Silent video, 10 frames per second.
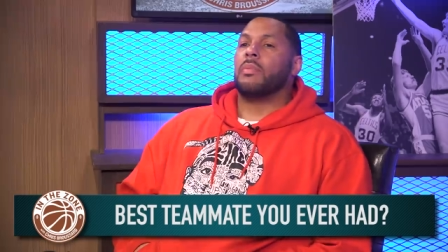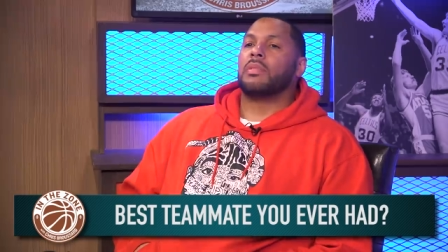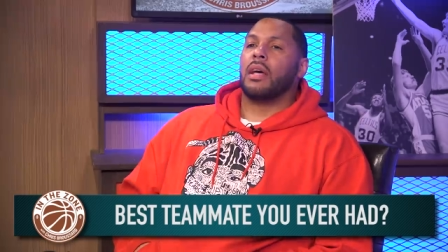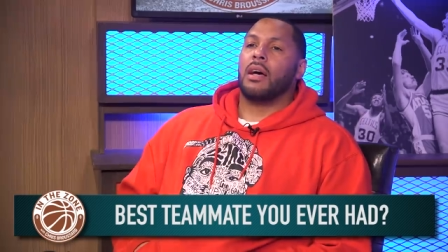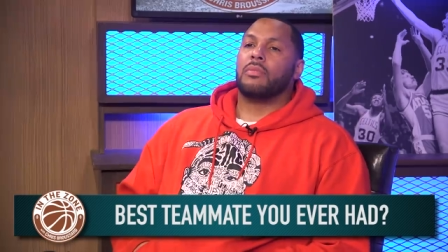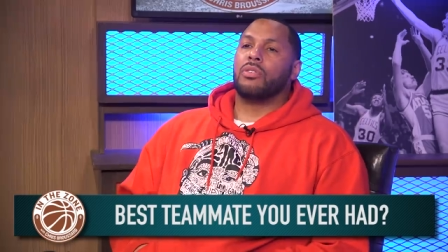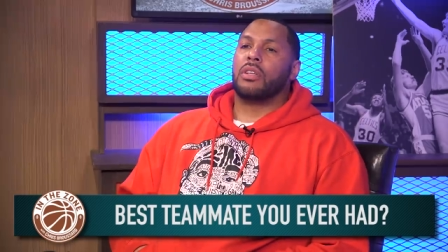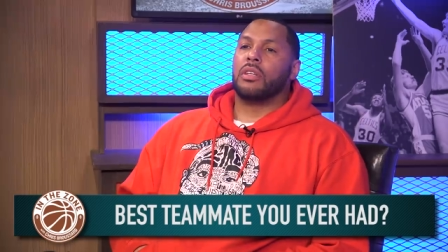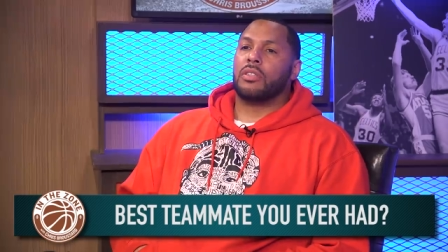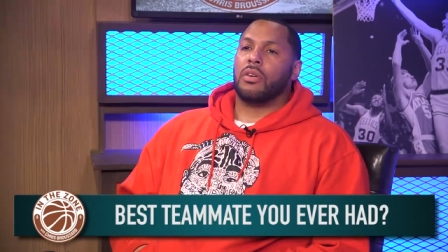sometimes
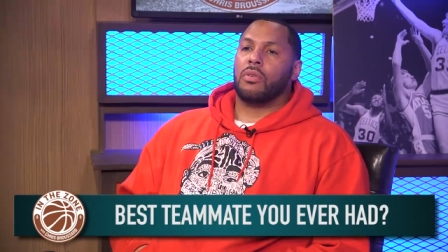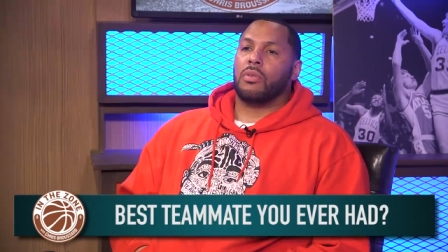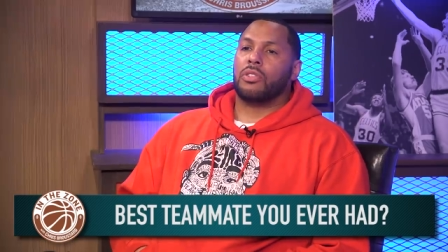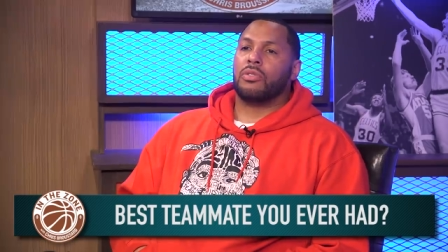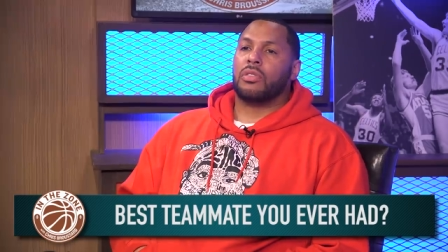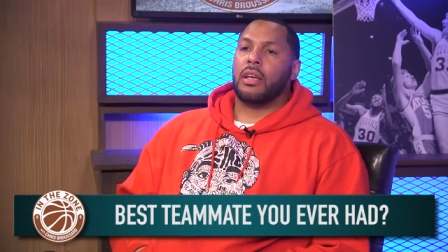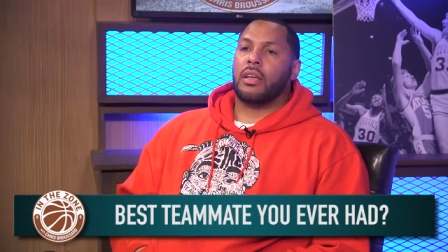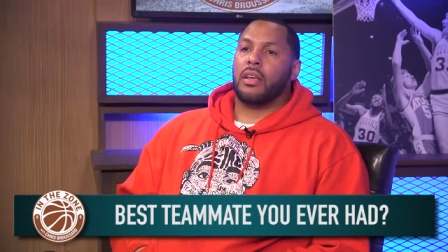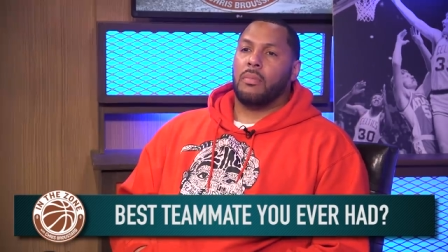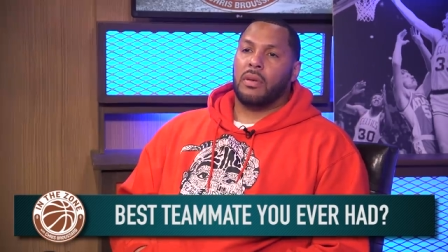you get your what you say
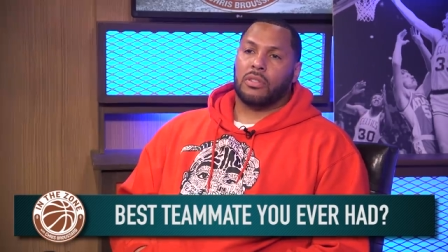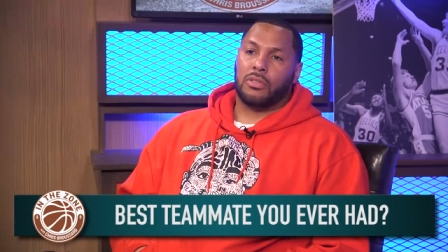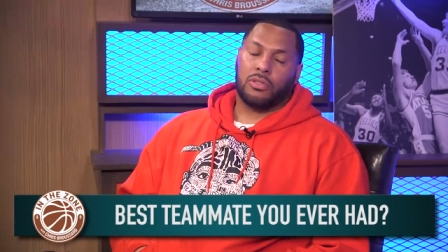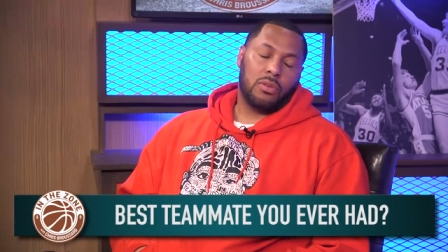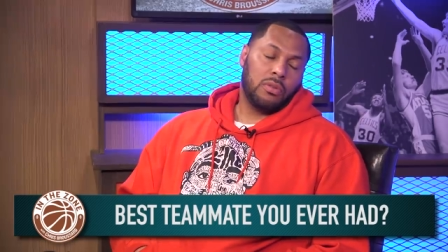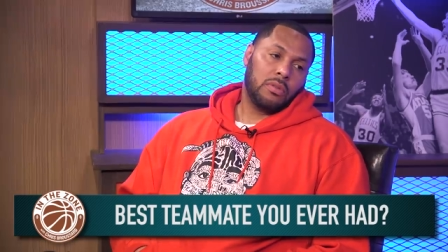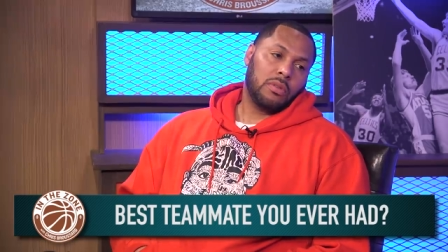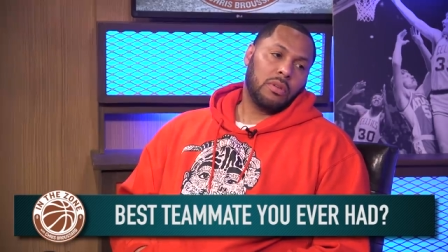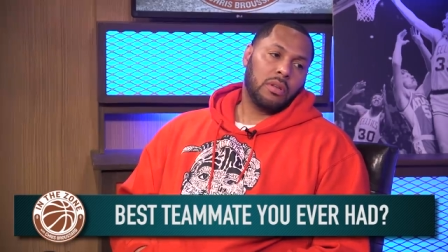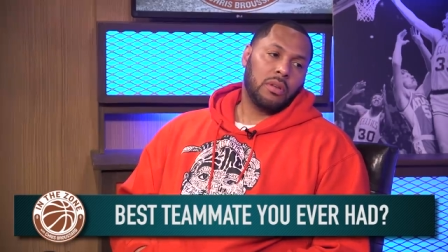could get misconstrued.
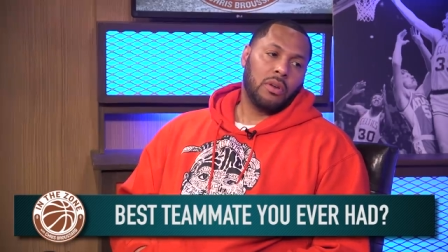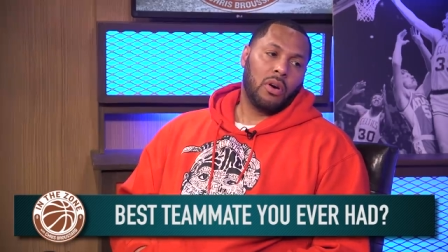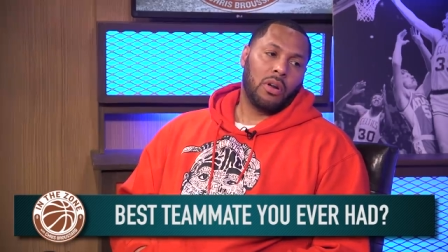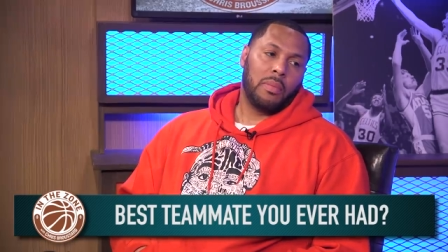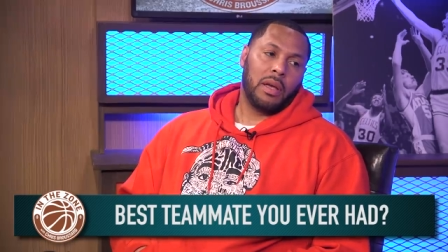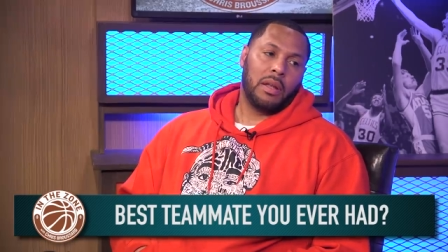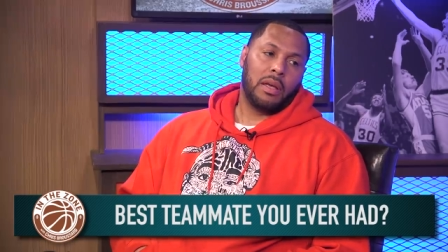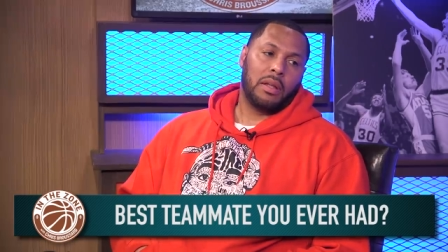Yeah, you know what I mean.